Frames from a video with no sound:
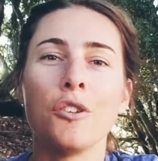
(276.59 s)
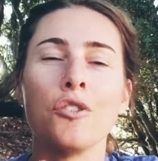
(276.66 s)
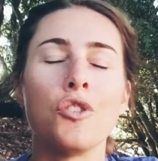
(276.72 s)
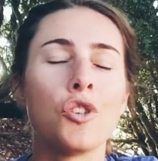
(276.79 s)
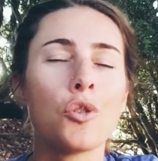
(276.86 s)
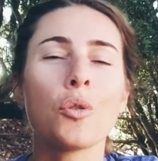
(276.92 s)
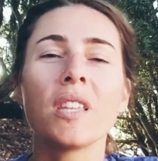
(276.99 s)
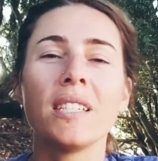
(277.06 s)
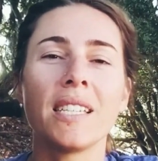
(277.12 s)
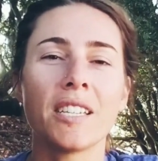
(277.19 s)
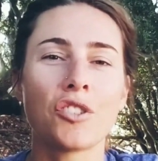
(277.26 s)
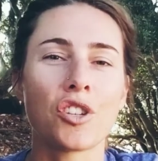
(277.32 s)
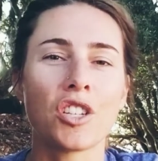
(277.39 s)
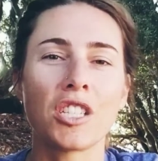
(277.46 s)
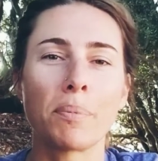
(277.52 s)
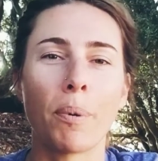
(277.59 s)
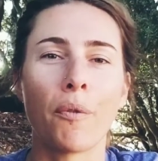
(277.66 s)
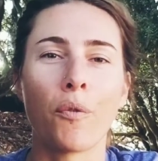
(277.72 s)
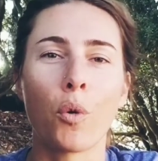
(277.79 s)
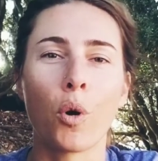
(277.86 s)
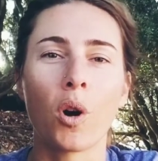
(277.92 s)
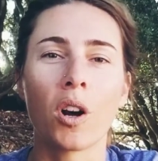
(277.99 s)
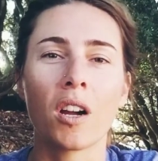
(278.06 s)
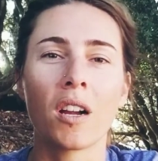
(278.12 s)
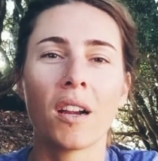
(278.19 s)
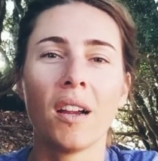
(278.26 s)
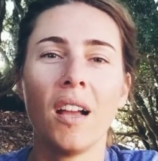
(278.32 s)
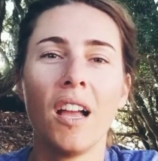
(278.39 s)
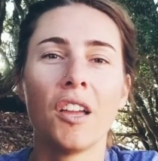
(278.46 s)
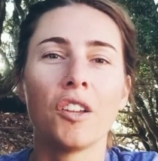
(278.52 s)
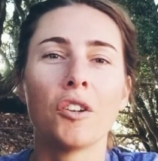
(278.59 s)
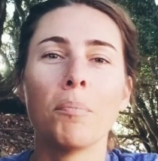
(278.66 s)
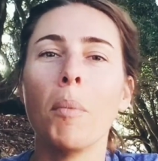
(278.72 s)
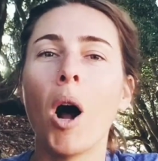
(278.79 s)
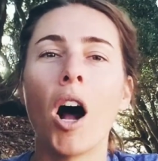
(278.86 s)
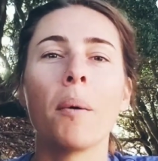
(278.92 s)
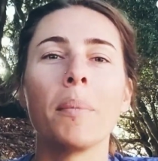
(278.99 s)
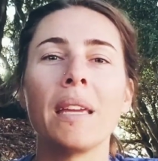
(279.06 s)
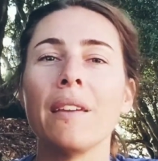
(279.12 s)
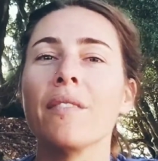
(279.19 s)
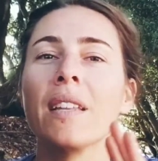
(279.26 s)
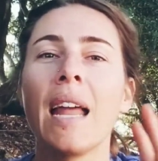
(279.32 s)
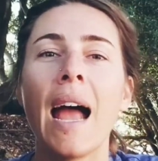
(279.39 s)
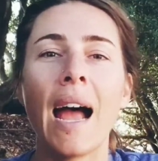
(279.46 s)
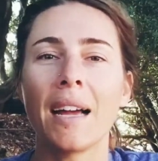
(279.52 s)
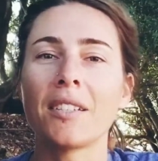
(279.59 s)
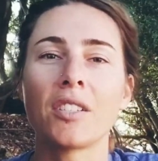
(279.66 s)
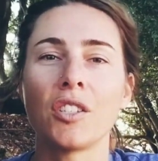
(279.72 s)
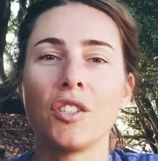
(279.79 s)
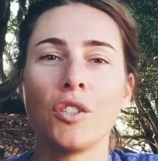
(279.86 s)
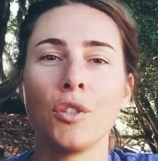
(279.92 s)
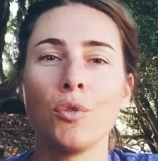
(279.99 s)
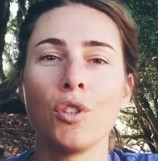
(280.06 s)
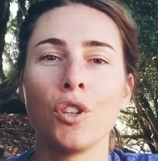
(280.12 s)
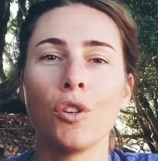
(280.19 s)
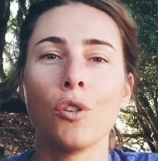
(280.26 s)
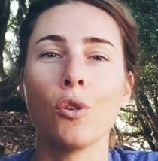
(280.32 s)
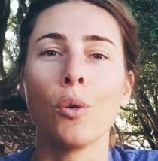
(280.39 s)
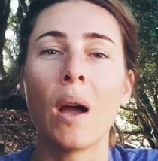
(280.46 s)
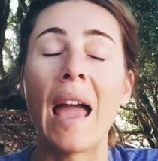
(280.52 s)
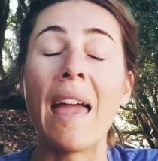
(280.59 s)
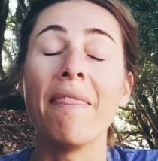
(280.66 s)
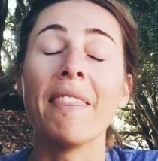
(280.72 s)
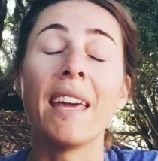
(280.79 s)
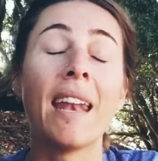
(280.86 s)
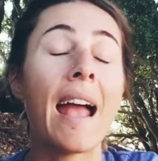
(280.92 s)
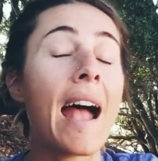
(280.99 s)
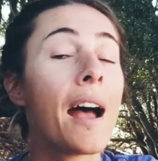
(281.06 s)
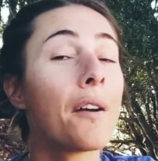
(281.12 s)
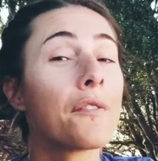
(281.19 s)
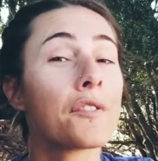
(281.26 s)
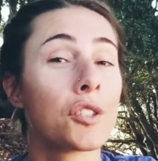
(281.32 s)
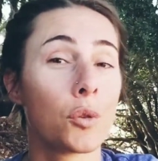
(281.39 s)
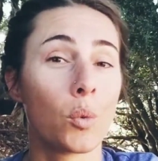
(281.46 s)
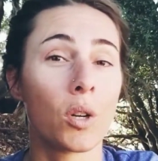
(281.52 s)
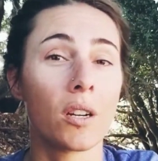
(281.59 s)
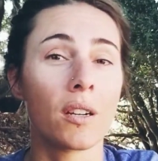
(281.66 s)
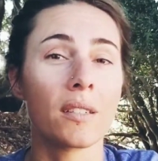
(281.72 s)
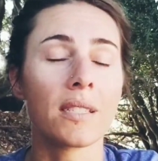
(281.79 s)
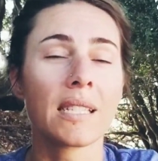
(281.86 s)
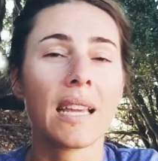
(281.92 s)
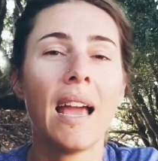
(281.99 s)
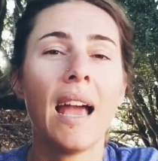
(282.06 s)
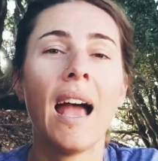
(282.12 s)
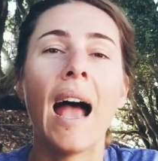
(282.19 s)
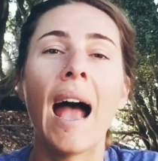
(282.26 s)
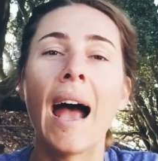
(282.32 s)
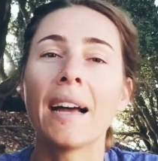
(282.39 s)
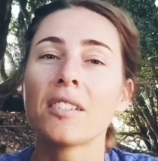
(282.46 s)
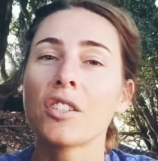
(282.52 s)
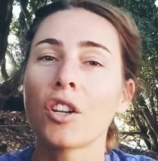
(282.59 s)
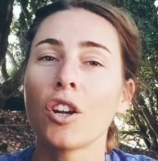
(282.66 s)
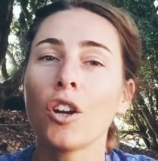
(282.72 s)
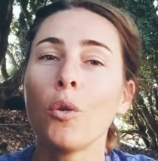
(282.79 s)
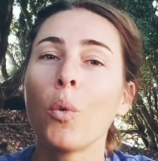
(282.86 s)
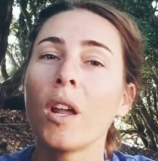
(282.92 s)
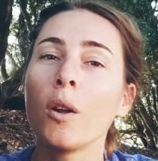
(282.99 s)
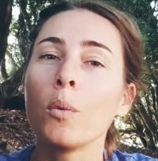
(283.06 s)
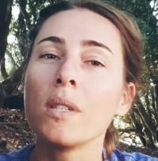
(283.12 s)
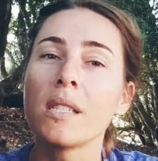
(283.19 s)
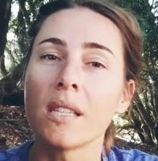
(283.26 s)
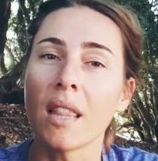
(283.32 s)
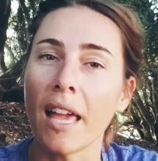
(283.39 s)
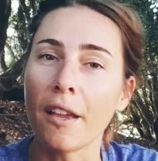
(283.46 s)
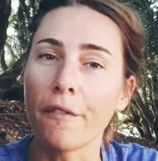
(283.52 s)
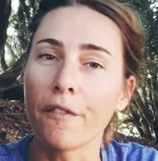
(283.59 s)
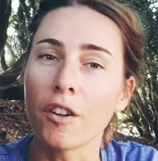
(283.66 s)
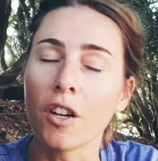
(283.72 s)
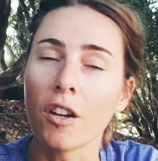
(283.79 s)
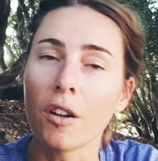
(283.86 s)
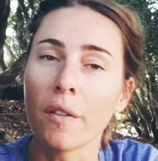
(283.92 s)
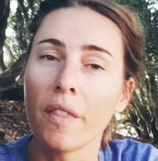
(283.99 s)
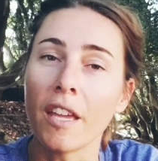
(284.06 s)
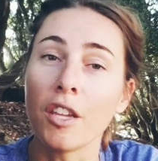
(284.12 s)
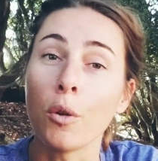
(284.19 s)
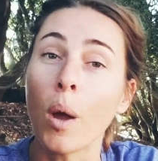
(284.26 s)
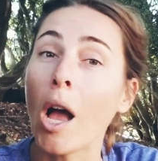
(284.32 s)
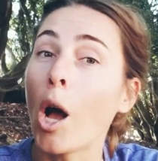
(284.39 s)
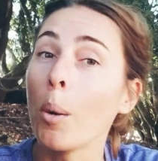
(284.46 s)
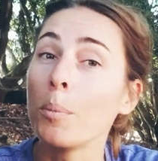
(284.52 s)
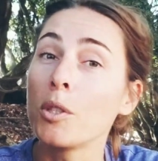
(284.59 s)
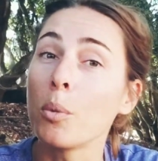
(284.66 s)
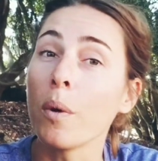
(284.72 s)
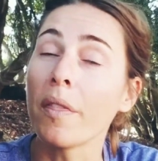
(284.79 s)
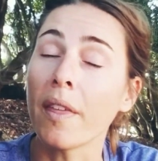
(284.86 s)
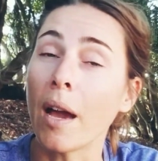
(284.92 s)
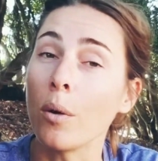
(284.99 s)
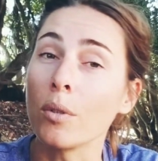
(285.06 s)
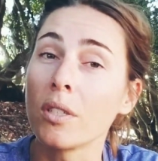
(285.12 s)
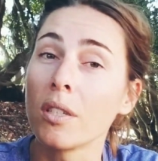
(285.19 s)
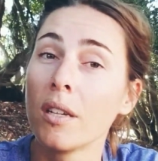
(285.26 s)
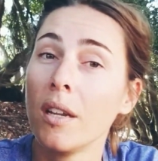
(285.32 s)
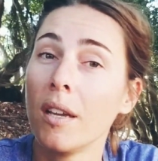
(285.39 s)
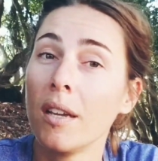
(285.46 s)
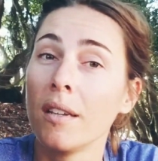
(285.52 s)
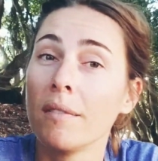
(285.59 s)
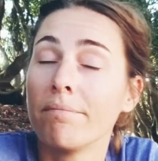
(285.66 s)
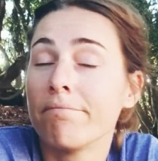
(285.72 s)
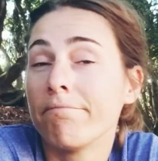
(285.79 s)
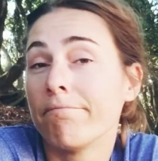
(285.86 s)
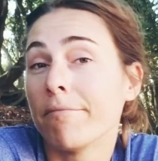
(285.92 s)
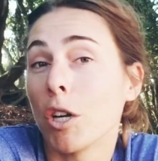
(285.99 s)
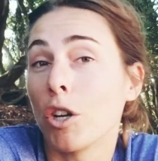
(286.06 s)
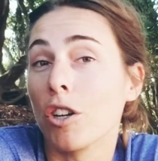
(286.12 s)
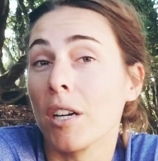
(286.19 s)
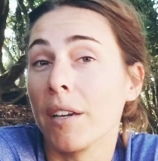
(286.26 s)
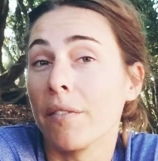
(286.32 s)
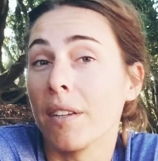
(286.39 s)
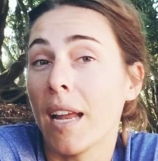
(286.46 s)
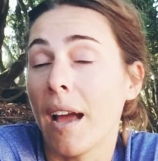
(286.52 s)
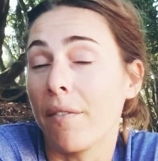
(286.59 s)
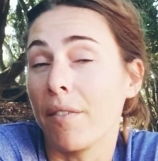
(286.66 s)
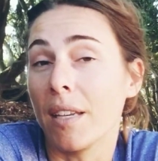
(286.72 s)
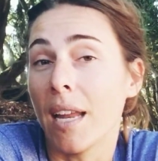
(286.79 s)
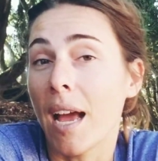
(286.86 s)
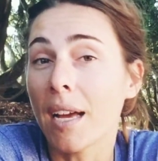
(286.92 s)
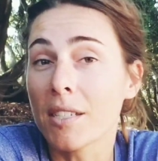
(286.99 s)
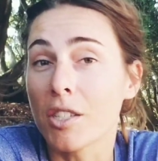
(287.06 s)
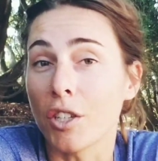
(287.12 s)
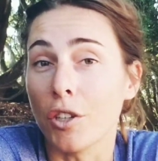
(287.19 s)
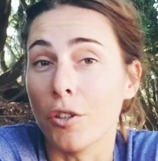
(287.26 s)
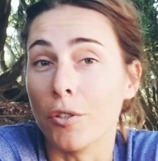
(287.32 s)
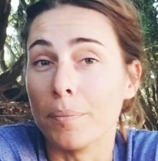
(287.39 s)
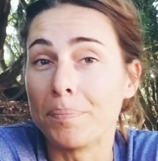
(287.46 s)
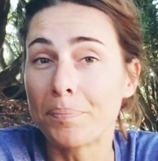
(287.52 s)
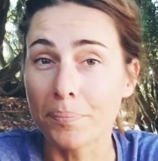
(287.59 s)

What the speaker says: Do the dishes before your mom even asks you to, and then afterwards, ask her what it was like for her that you helped without her even having to ask you.